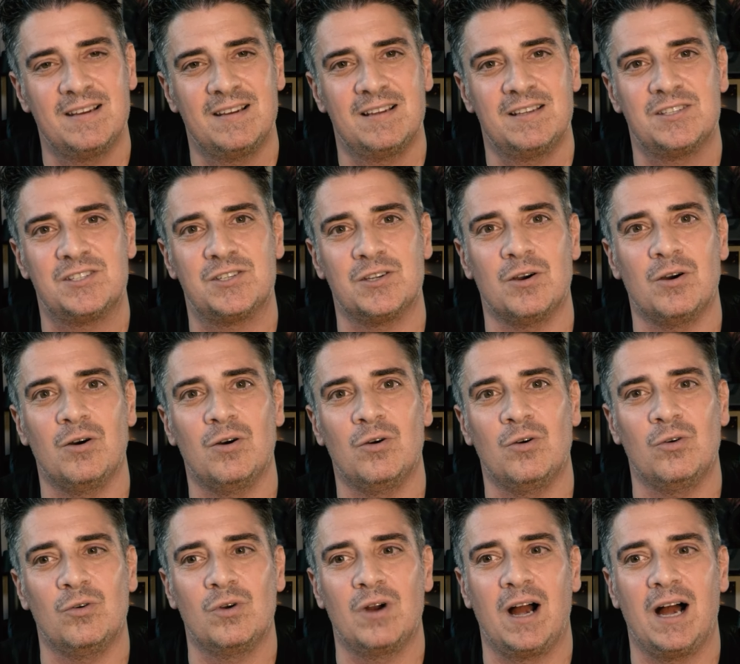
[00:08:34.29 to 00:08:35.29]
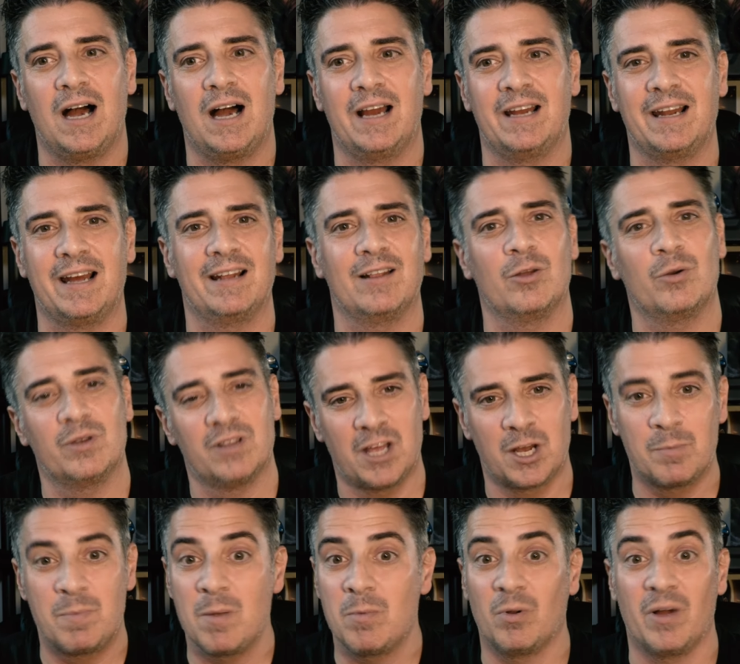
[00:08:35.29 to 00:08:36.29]
So, and I know a lot
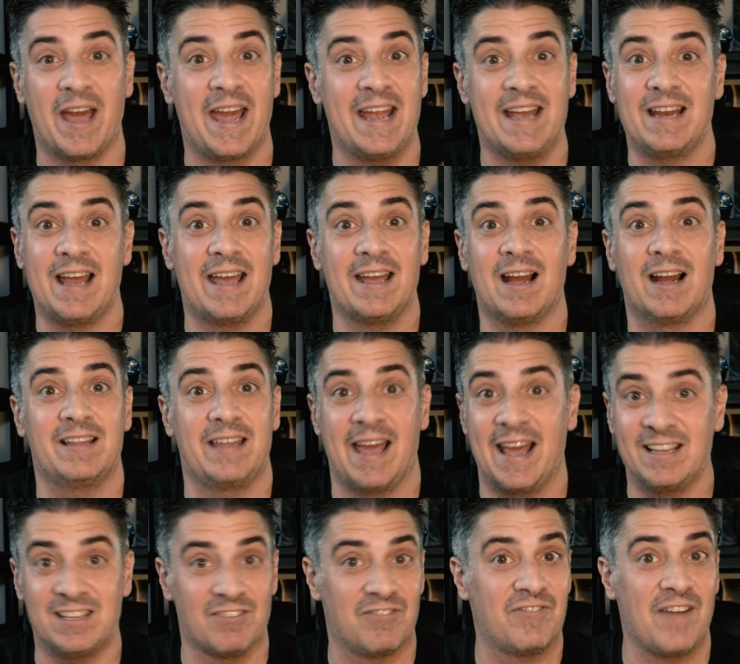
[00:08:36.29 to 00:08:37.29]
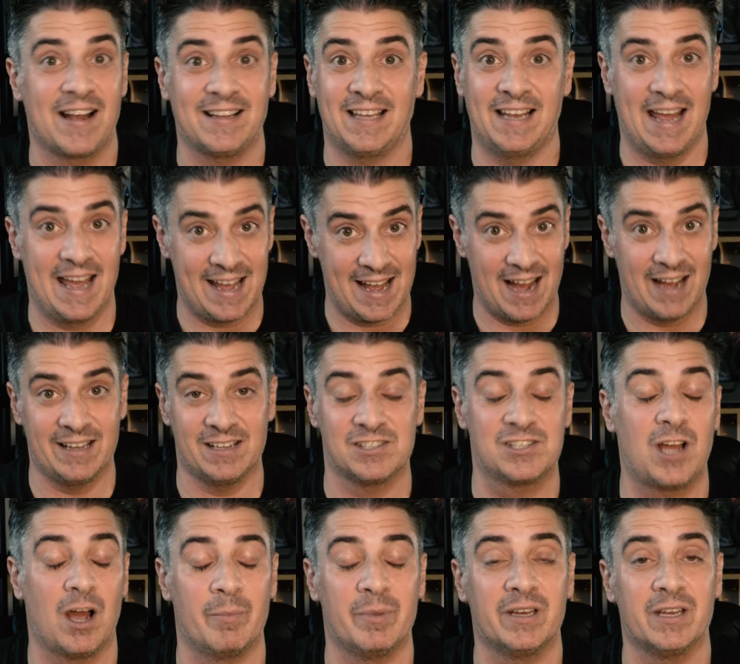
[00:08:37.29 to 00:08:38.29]
of people hate AI. They hate the fact that AI is
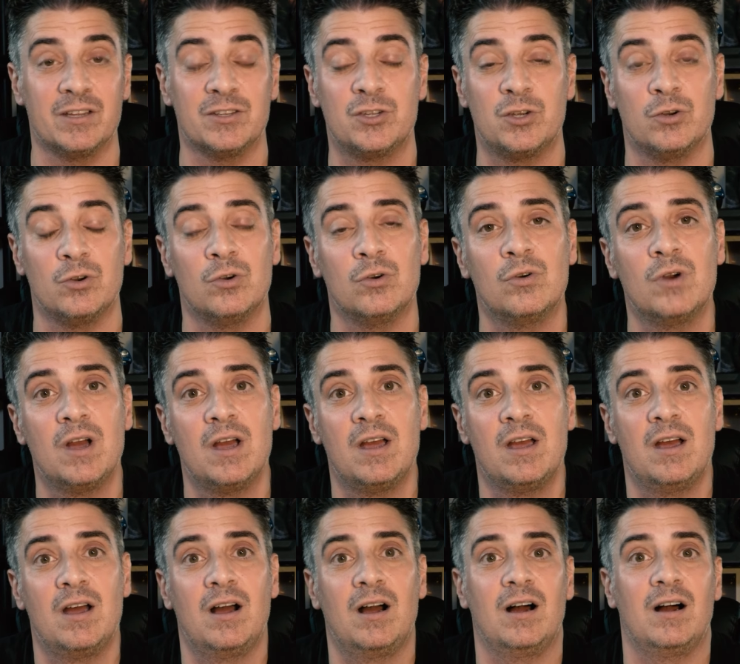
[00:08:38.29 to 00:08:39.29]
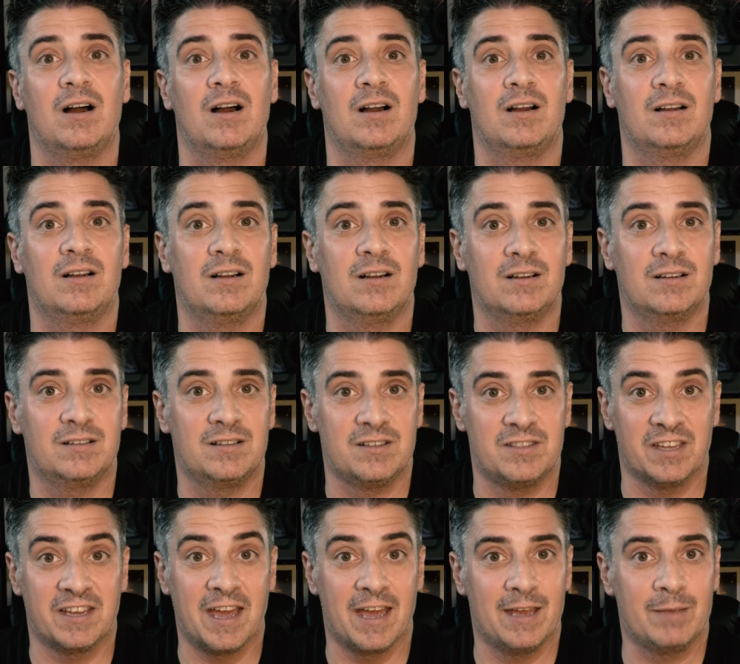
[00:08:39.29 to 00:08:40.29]
coming into
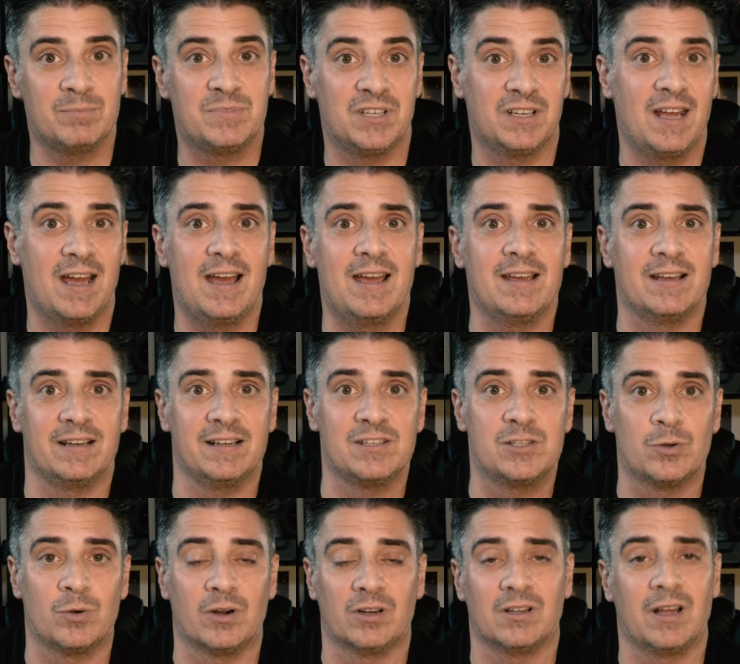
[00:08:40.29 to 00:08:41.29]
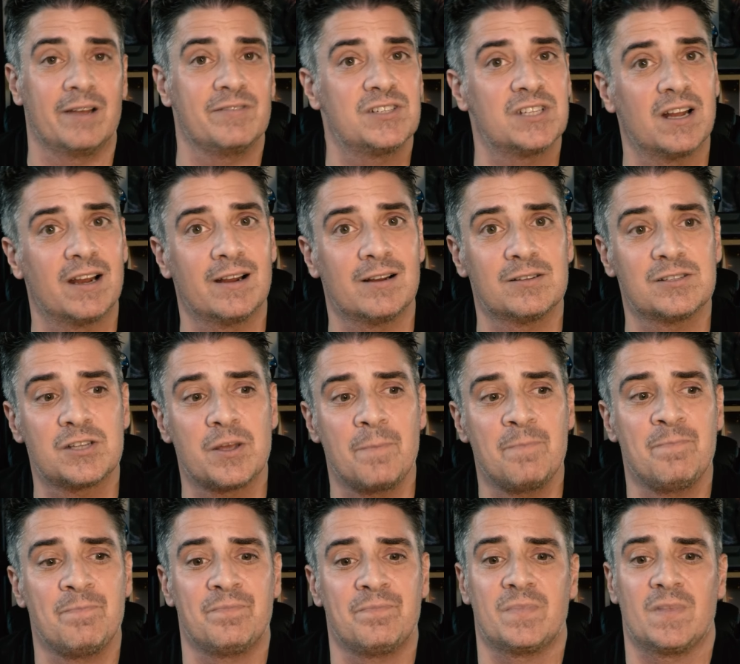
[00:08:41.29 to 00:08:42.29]
the game today and into our lifestyles,
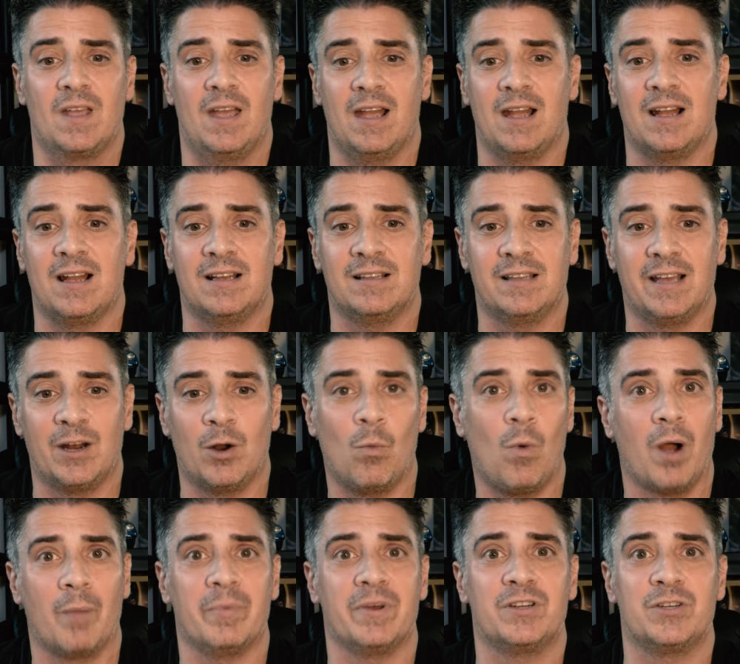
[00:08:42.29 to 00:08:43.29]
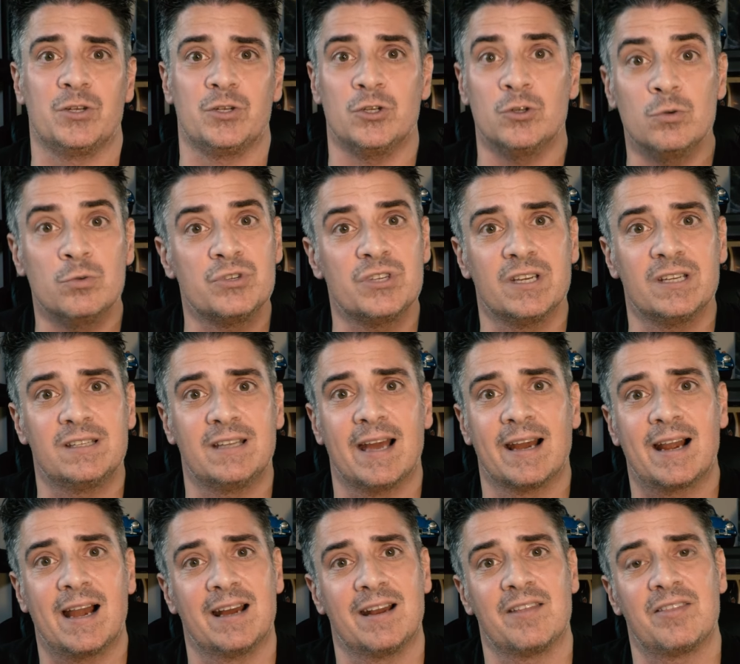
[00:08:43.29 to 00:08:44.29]
and they don't want me to use it,
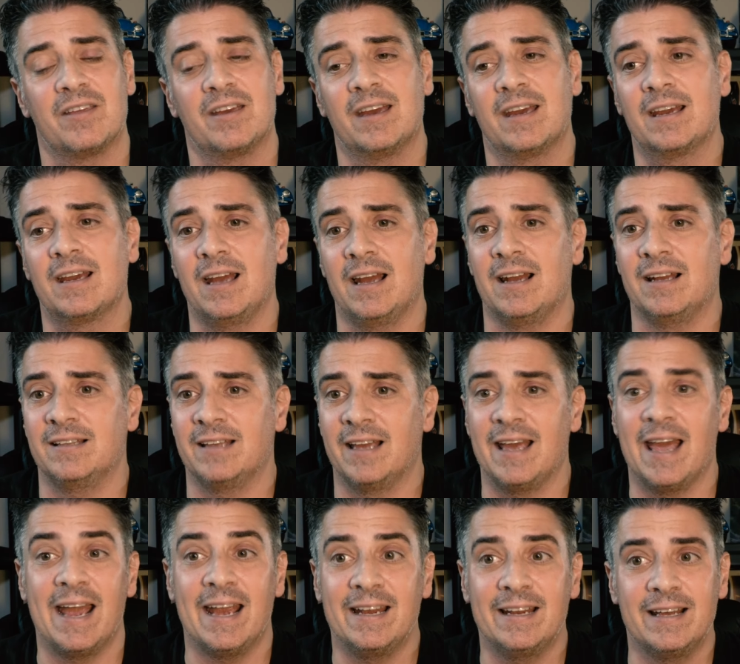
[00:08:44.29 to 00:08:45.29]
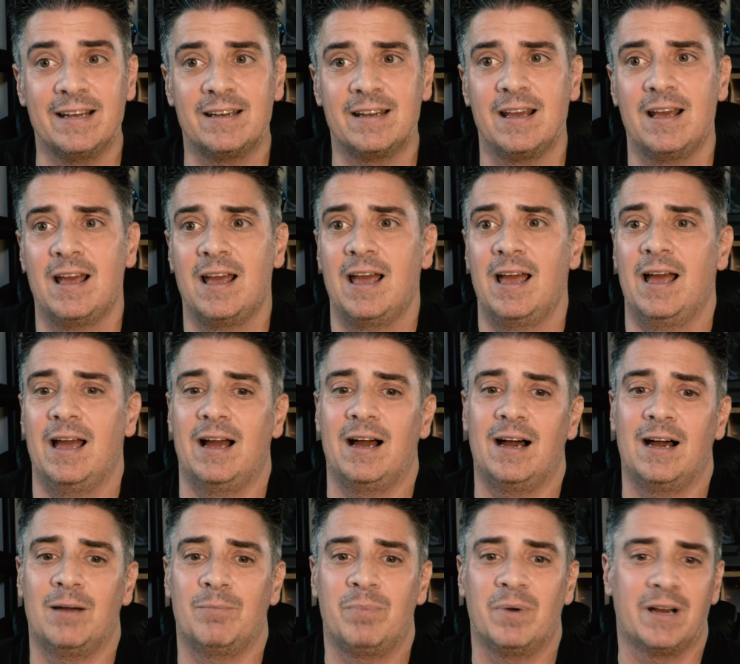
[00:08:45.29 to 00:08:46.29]
that kind of thing, and they hate it.
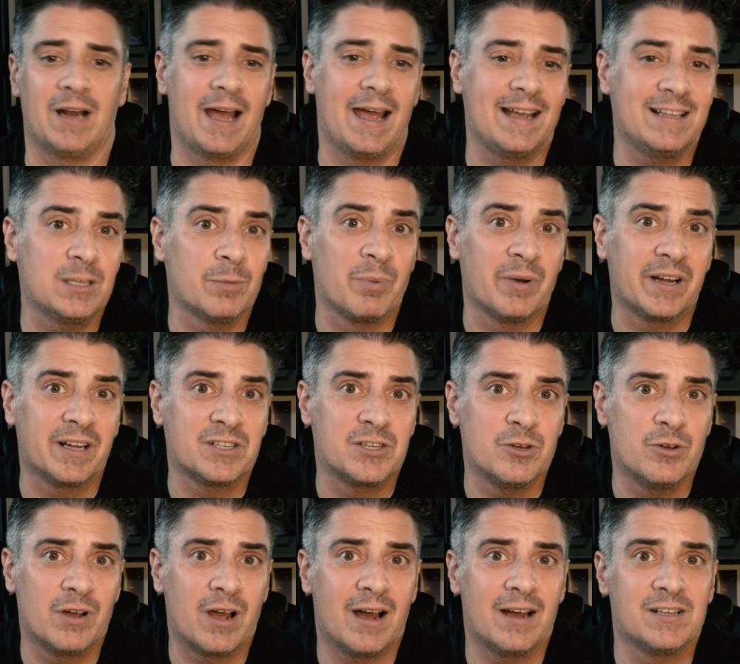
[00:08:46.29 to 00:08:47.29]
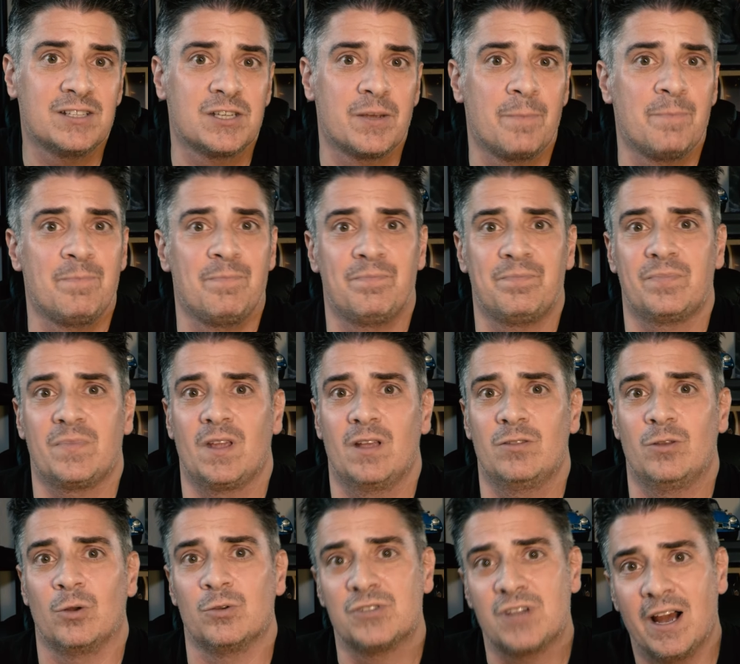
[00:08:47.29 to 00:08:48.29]
But I hate to break it to you guys.
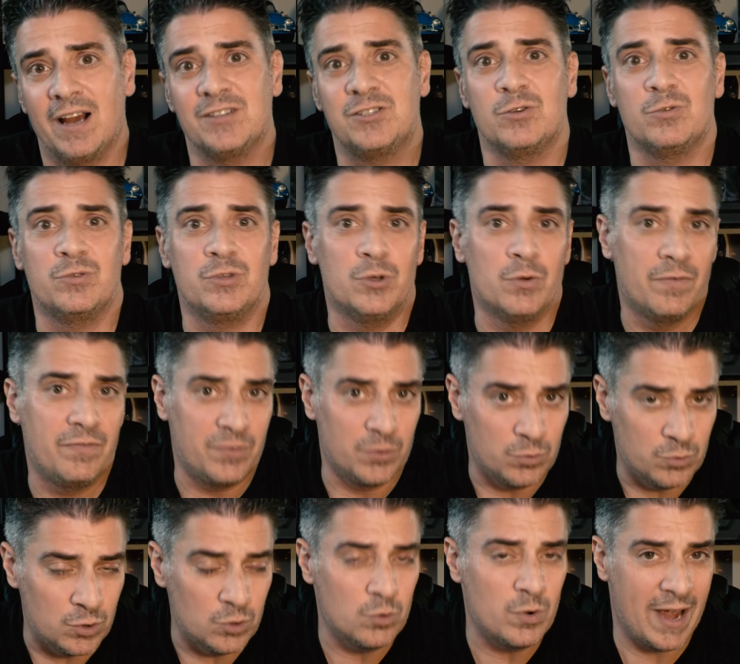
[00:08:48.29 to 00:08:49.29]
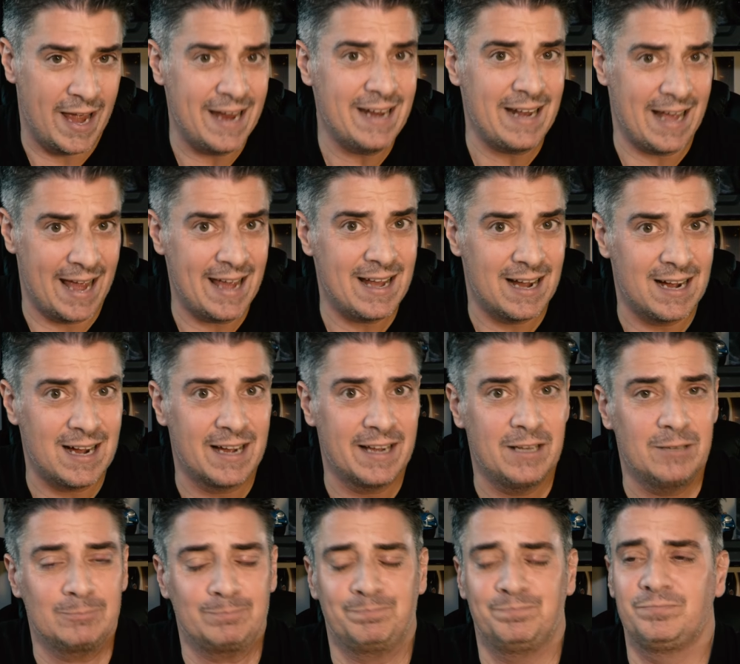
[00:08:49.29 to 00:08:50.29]
Those guys if you do hate
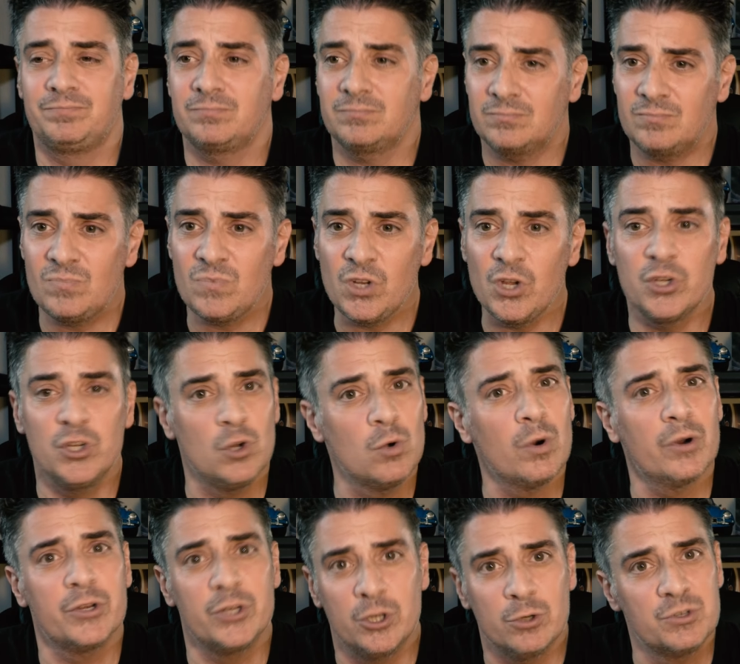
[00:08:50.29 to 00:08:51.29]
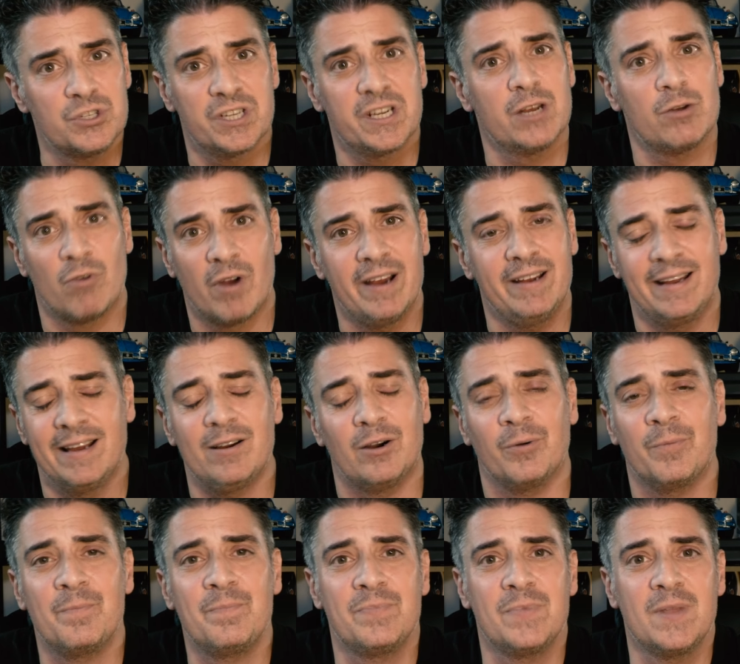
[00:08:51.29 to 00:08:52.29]
AI, you are using it right now.